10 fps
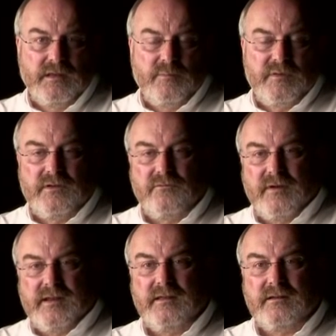because it
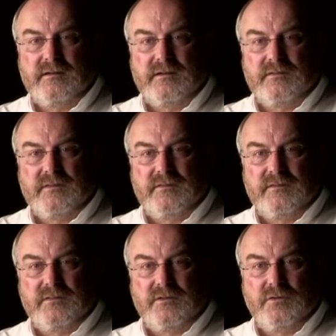
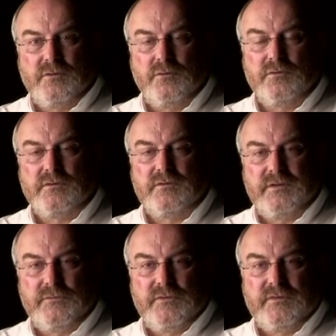recognizes the causal
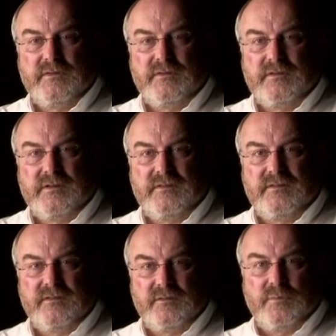differences that
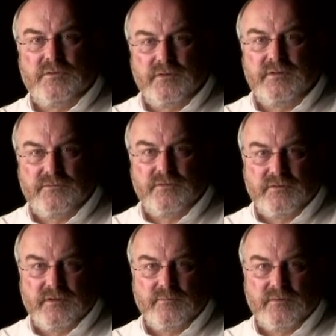exist between different
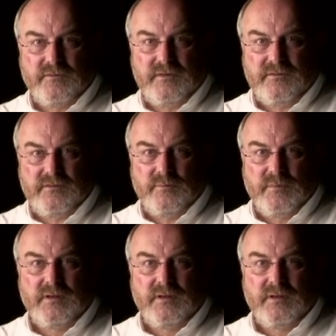types of system